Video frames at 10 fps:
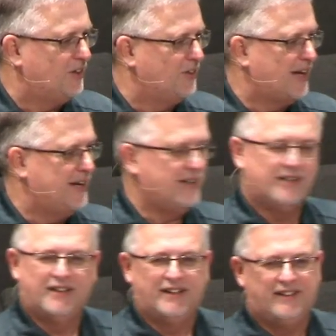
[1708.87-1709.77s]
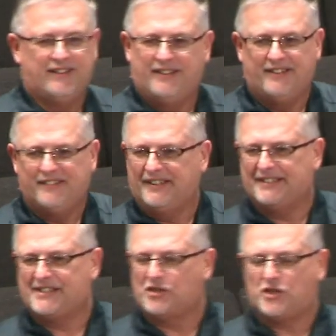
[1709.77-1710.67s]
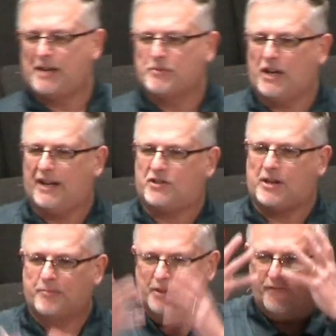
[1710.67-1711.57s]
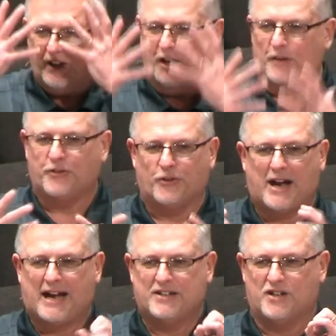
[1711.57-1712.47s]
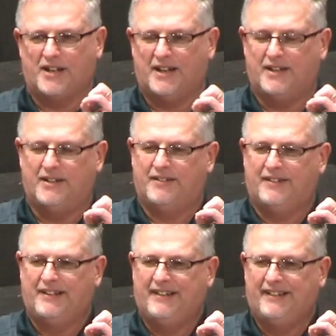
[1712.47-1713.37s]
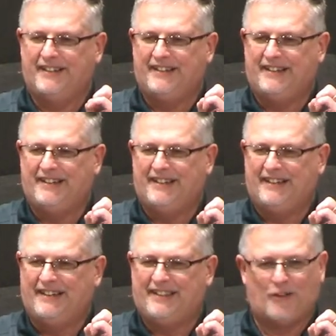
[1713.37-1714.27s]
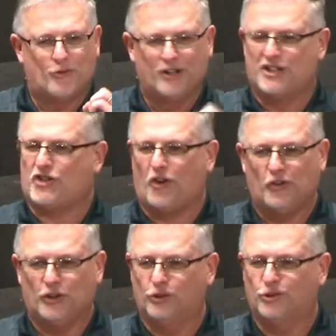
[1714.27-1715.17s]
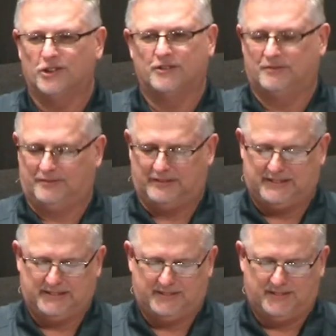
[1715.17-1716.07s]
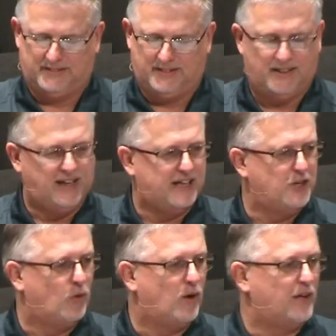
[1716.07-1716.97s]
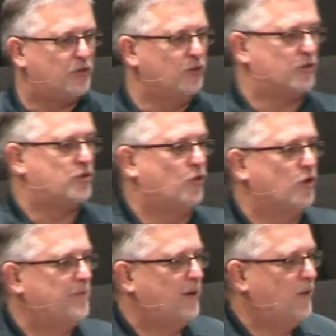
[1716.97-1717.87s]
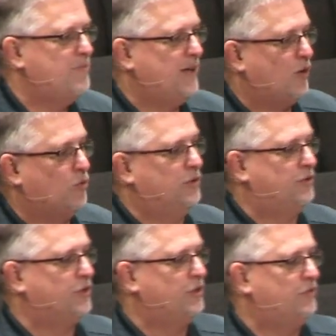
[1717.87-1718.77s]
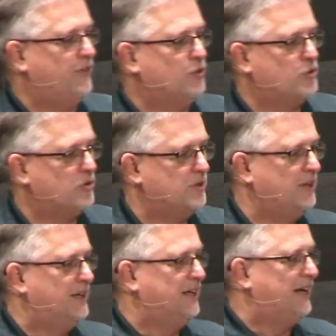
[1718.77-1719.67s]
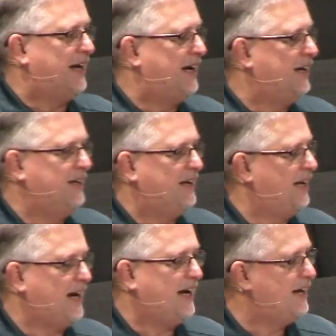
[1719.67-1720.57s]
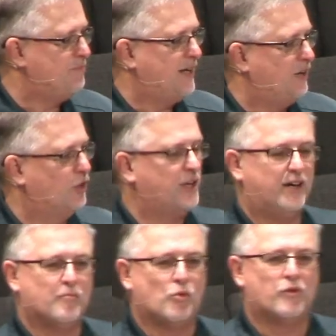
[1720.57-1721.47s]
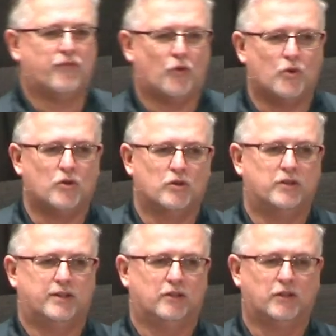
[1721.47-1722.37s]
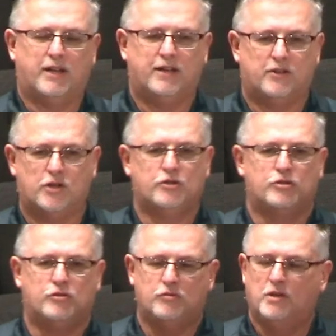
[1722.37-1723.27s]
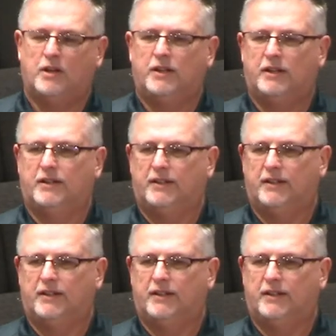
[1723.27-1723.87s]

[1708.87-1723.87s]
Oh, they, it just seems like something fell off their eyes and they, they really saw the Lord. And you know what? Through the storm that we've been going through, folks, I, I have been looking more for and looking to